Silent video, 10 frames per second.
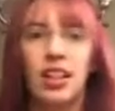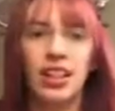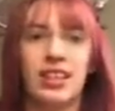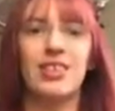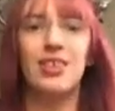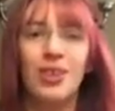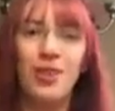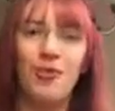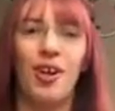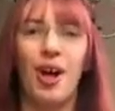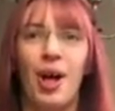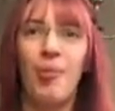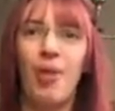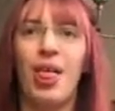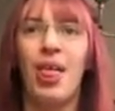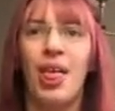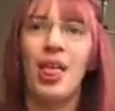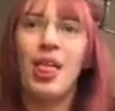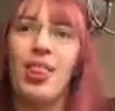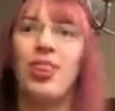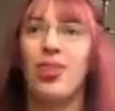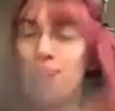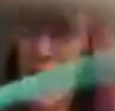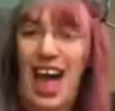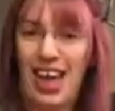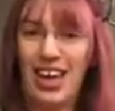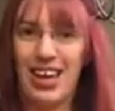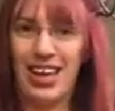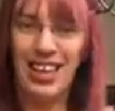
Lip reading: let's do it from the back